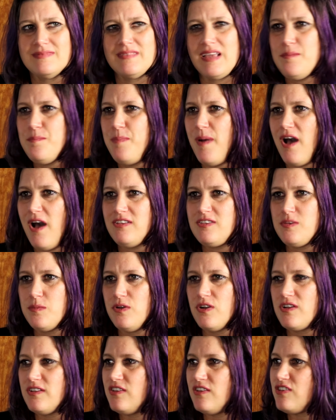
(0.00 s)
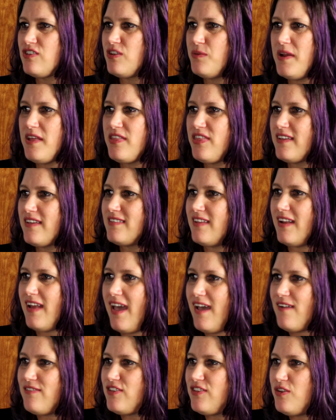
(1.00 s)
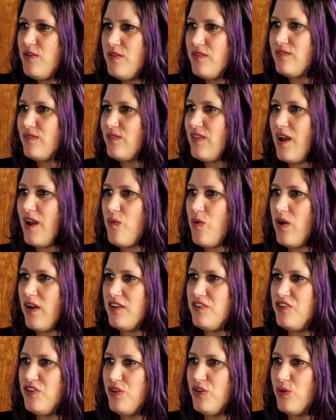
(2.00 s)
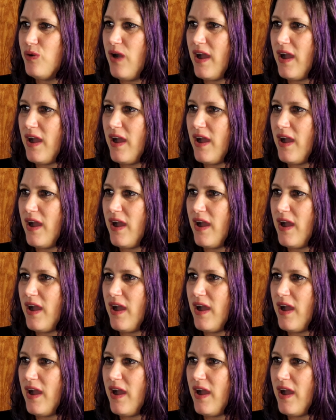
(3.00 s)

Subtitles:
Impossible, because there's so many things that that I want to do.